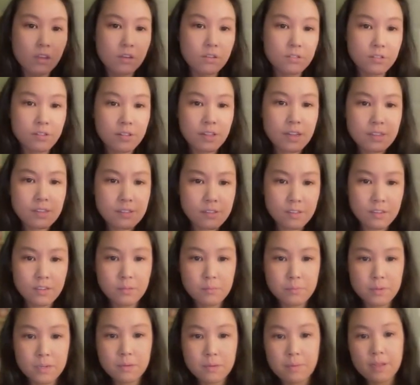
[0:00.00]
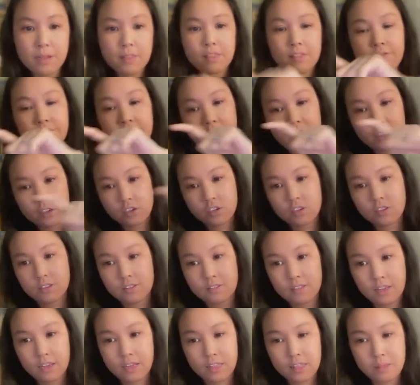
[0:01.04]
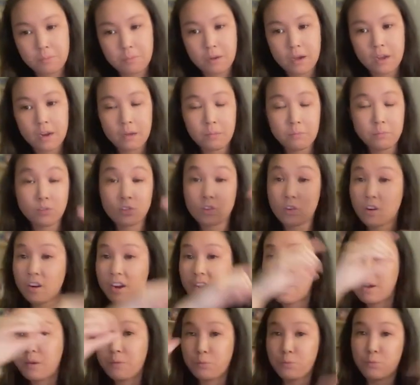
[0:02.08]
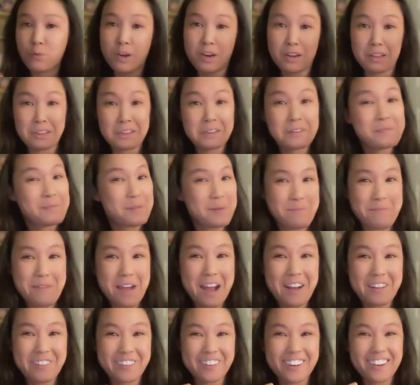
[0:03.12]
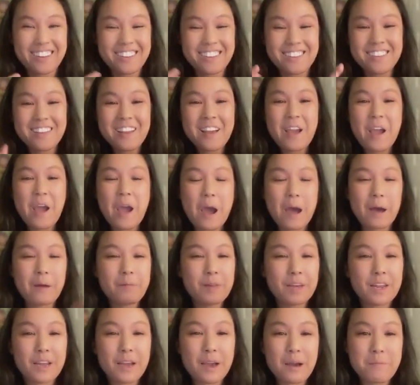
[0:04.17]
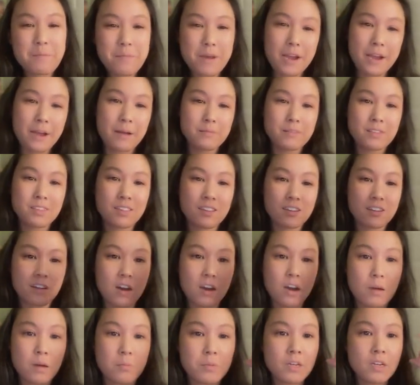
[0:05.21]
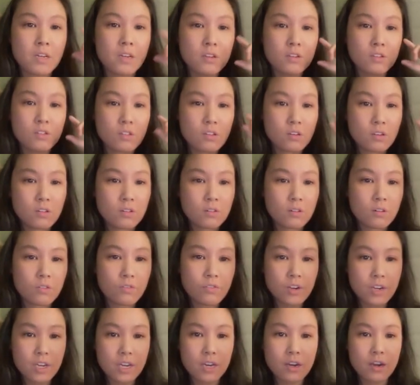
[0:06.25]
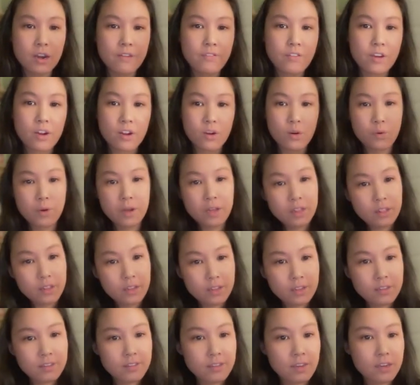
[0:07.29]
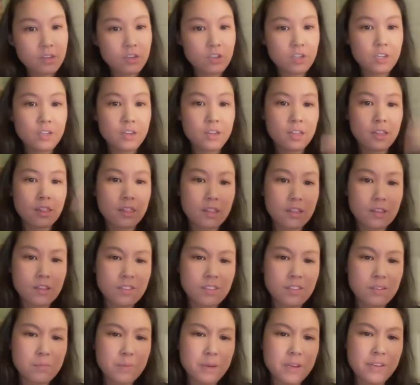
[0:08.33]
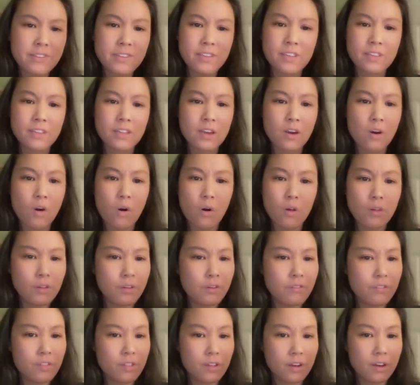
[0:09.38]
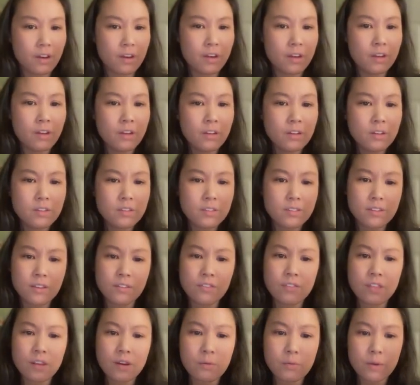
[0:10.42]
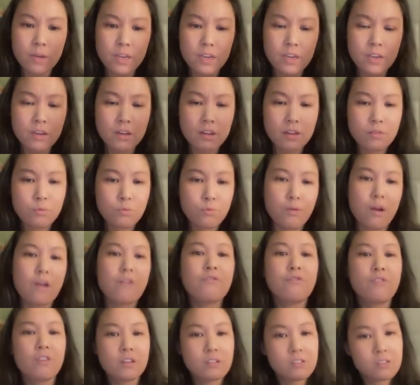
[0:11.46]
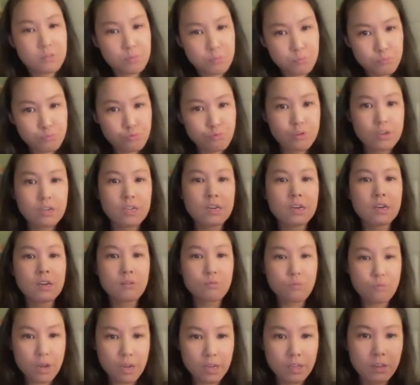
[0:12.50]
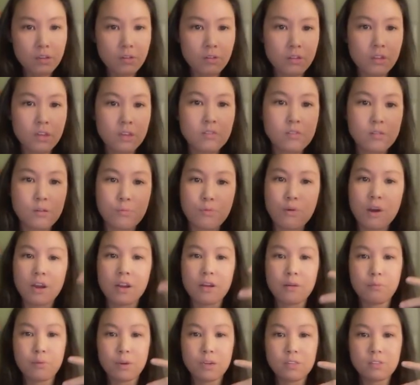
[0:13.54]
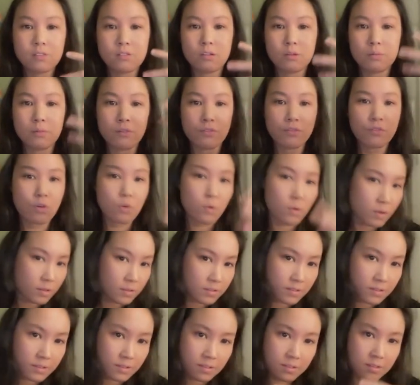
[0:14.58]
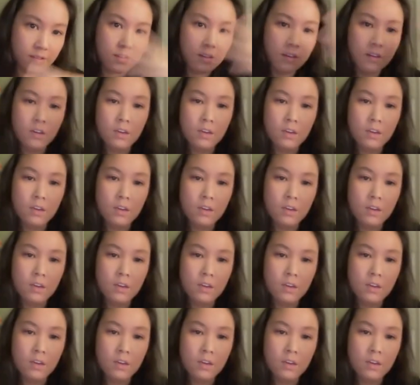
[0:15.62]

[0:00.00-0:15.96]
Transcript: So that's a little bit about the functions thing at the bottom. Sorry, I went a little bit backwards. I'm gonna come back up to the top. So over here, I've got a quick links section, and this is basically all of the stuff that we reference pretty regularly. So product brainstorm, of course, is